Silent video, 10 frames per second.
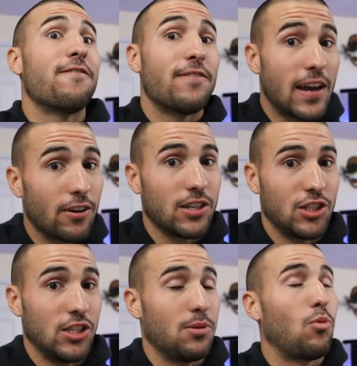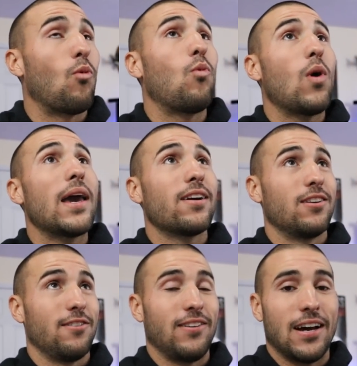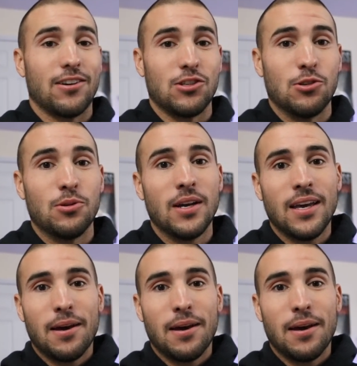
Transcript: very cheap, way undervalue,